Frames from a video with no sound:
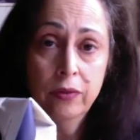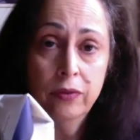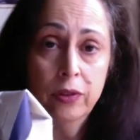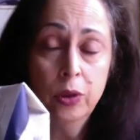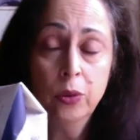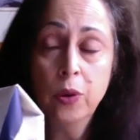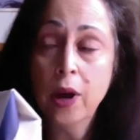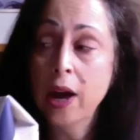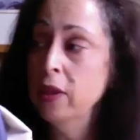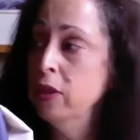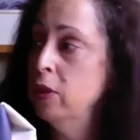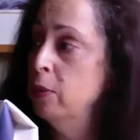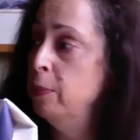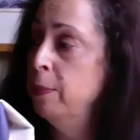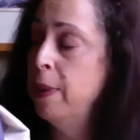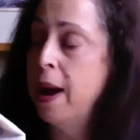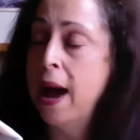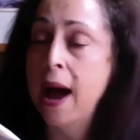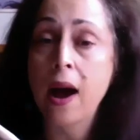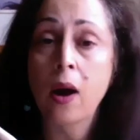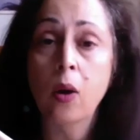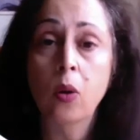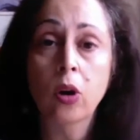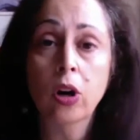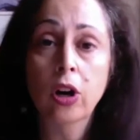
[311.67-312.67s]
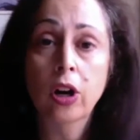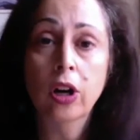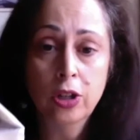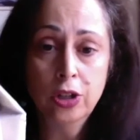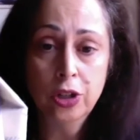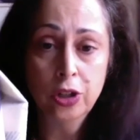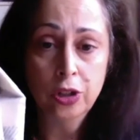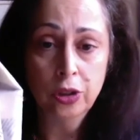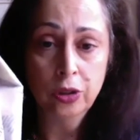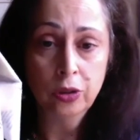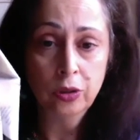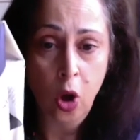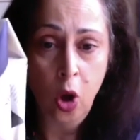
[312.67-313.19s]
You had the power
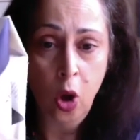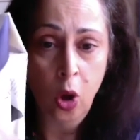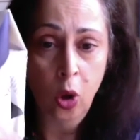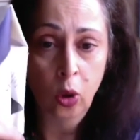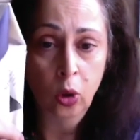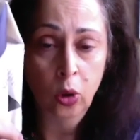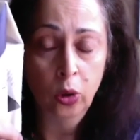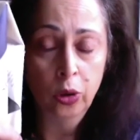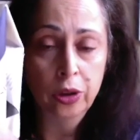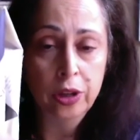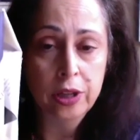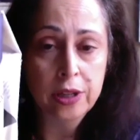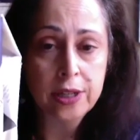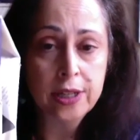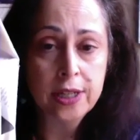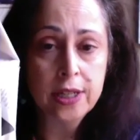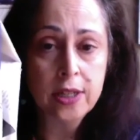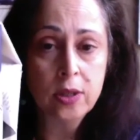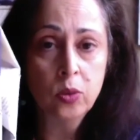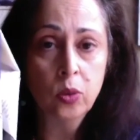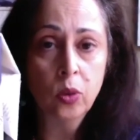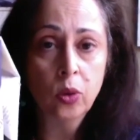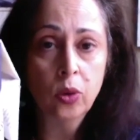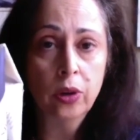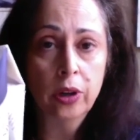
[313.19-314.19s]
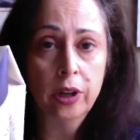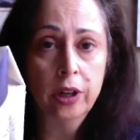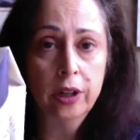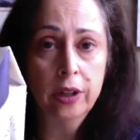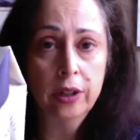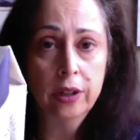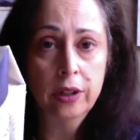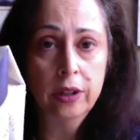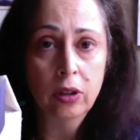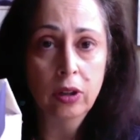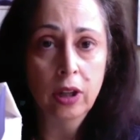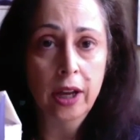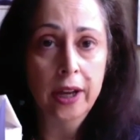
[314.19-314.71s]
to hold this
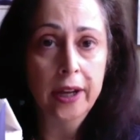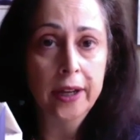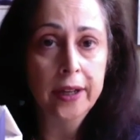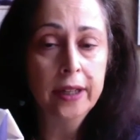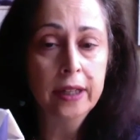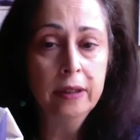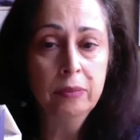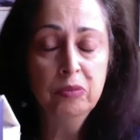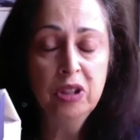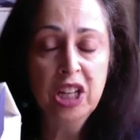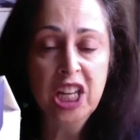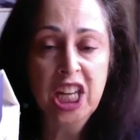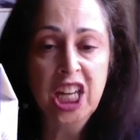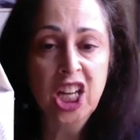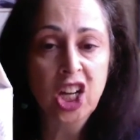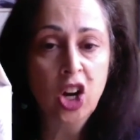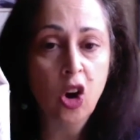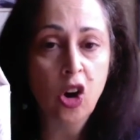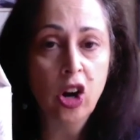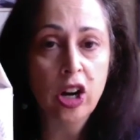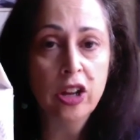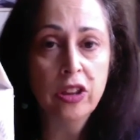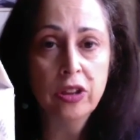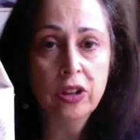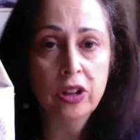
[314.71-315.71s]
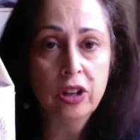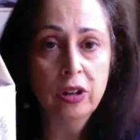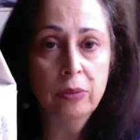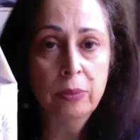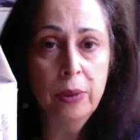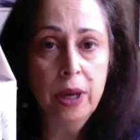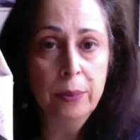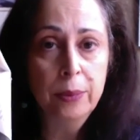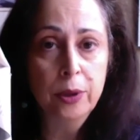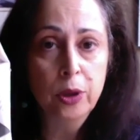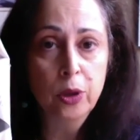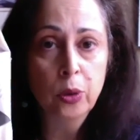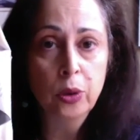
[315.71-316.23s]
sword like King Arthur.
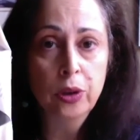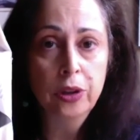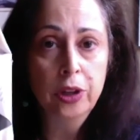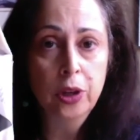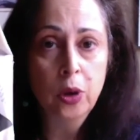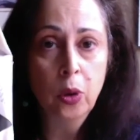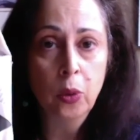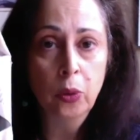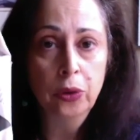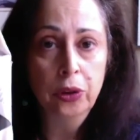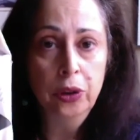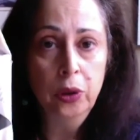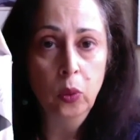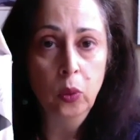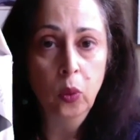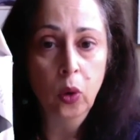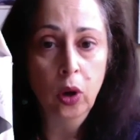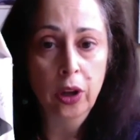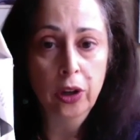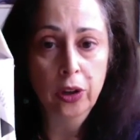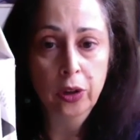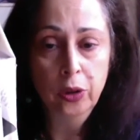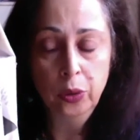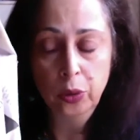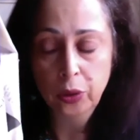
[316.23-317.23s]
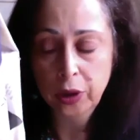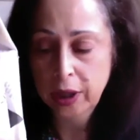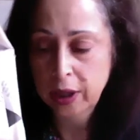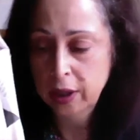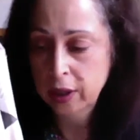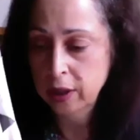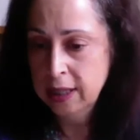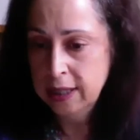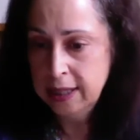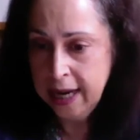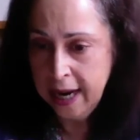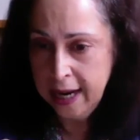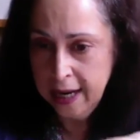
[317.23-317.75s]
Maybe you're the only one who can
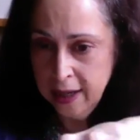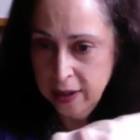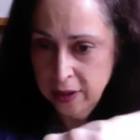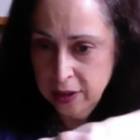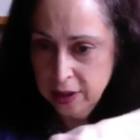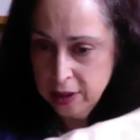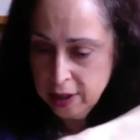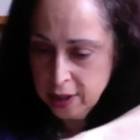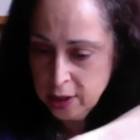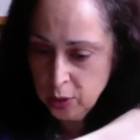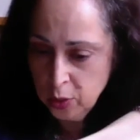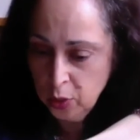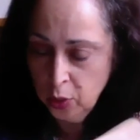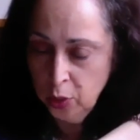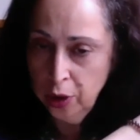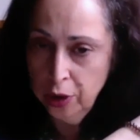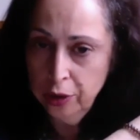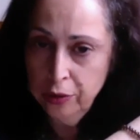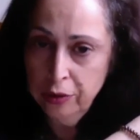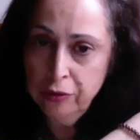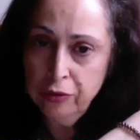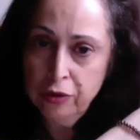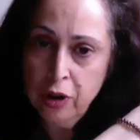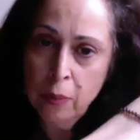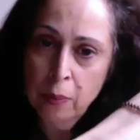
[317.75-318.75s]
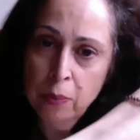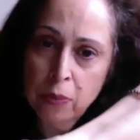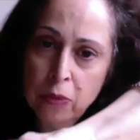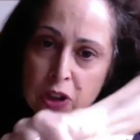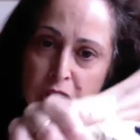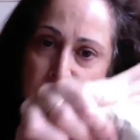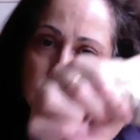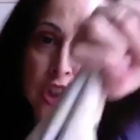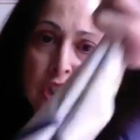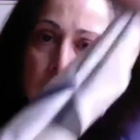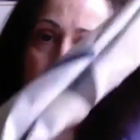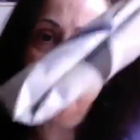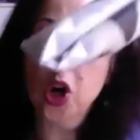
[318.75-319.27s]
take this sword from the
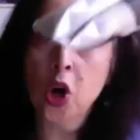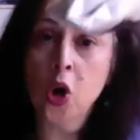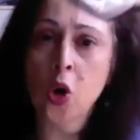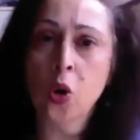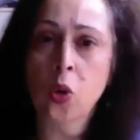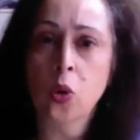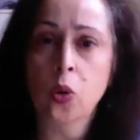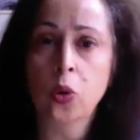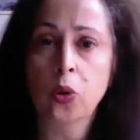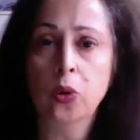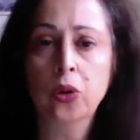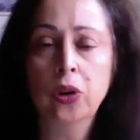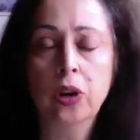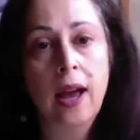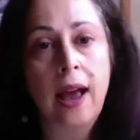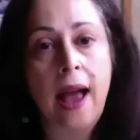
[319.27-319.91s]
stone.